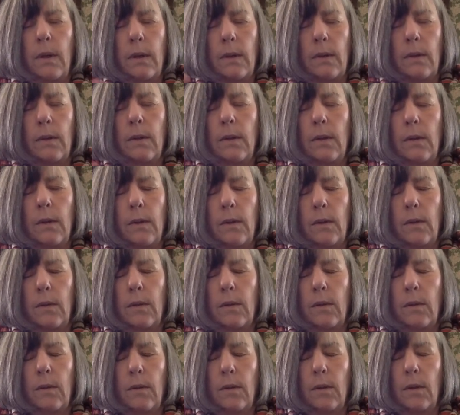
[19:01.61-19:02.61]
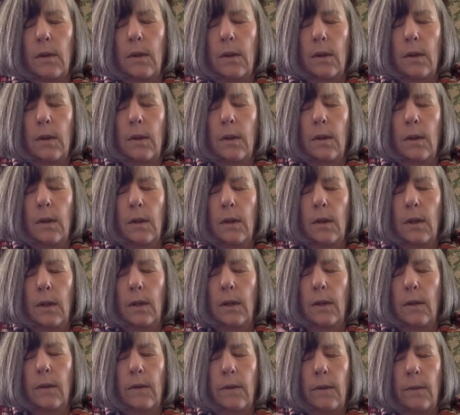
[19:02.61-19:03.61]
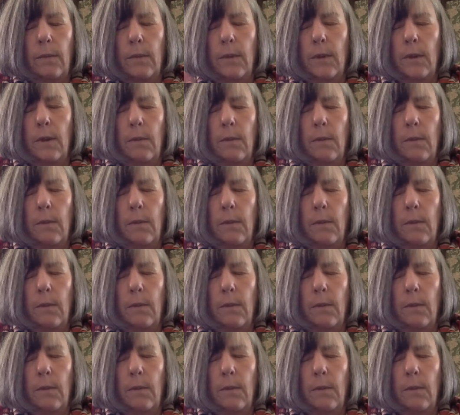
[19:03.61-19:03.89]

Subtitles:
Nobody speaks.